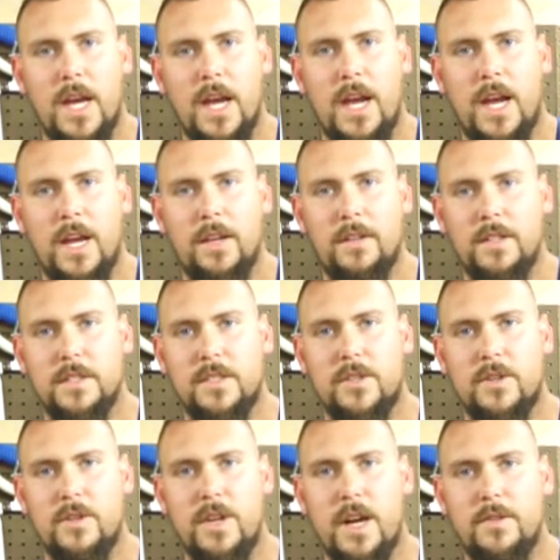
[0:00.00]
And this
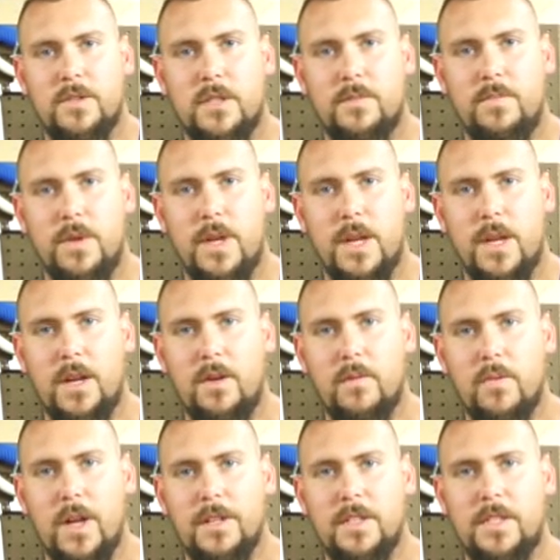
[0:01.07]
turned out to be
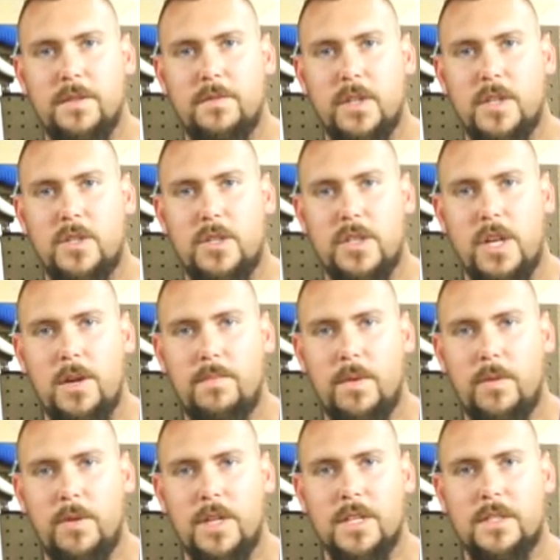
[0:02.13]
relatively cheap,
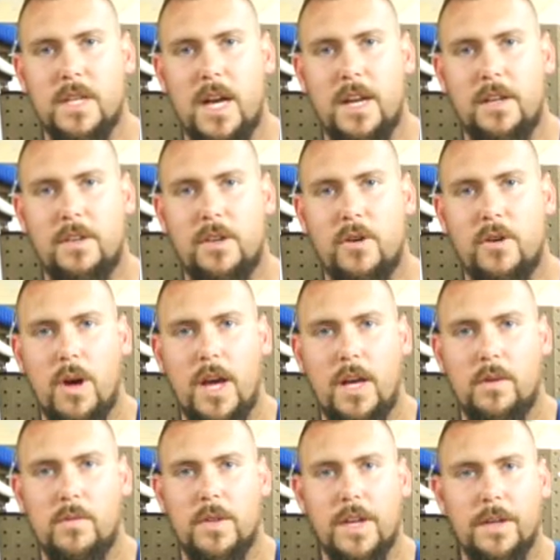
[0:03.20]
and we decided to
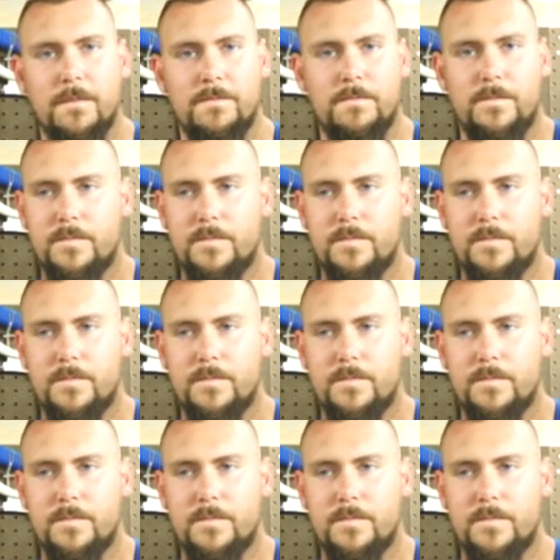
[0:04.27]
ahead with it.